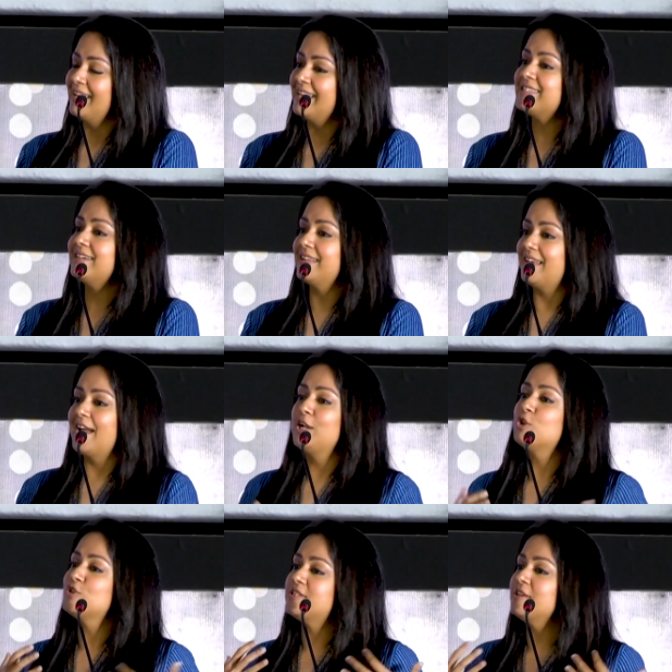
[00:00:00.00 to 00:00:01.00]
It's a
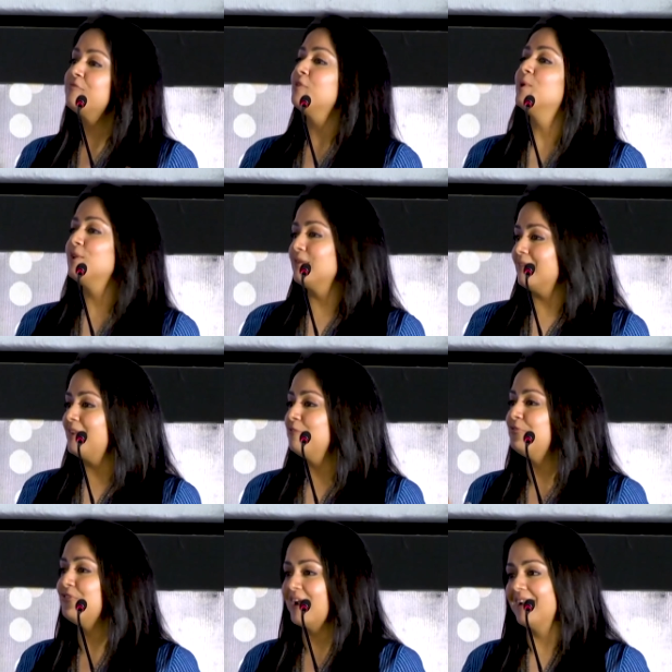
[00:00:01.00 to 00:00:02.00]
delight to see women in
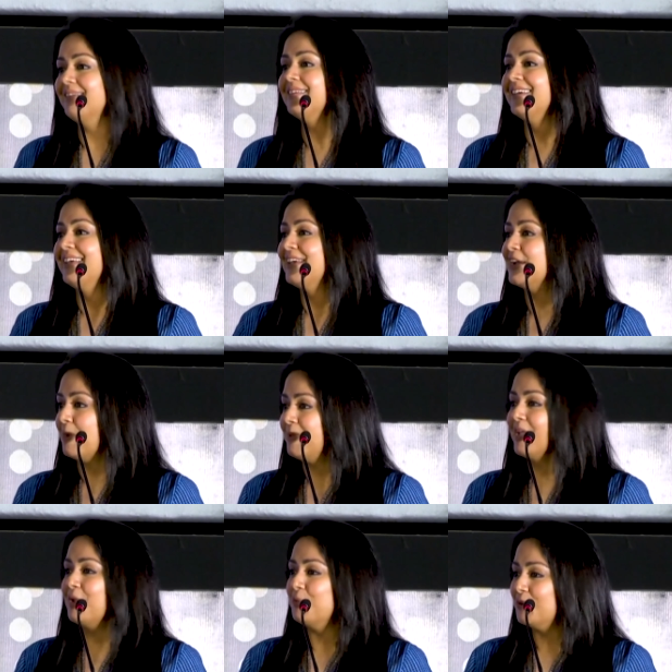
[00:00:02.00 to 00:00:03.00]
front
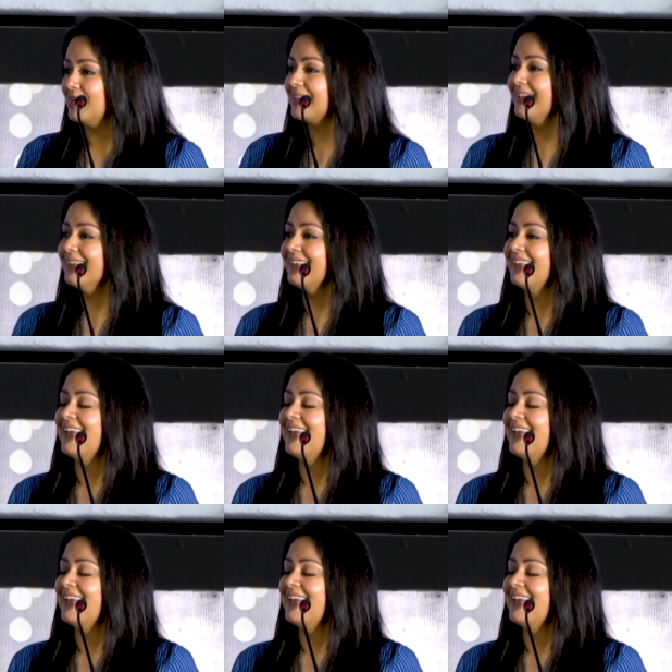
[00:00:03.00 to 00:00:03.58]
coming and working,